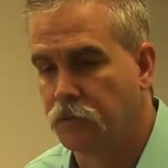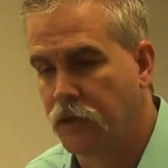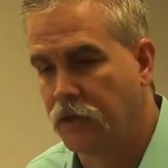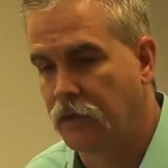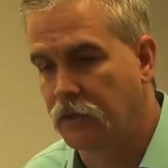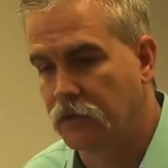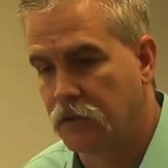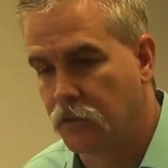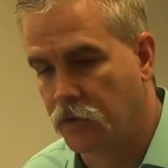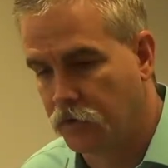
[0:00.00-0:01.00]
Mainly the
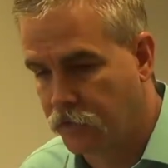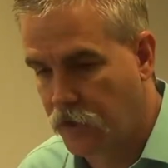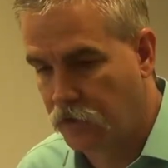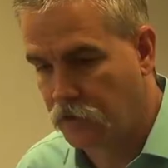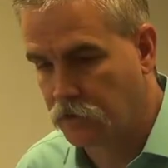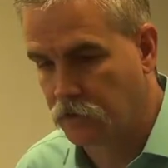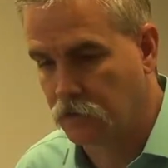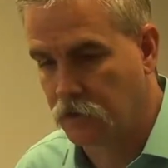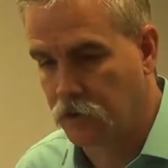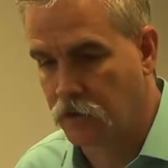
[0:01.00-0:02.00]
summer fires
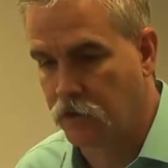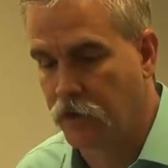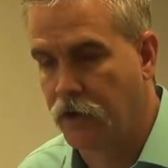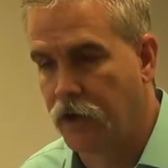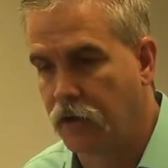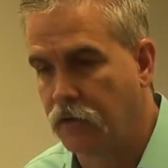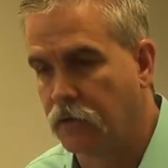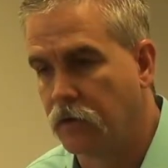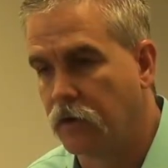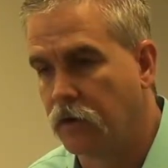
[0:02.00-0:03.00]
are occurring
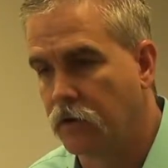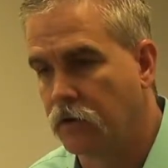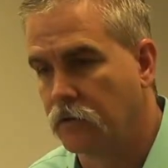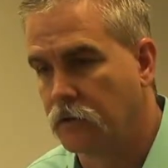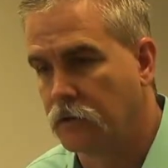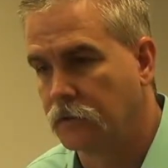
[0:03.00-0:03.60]
down on our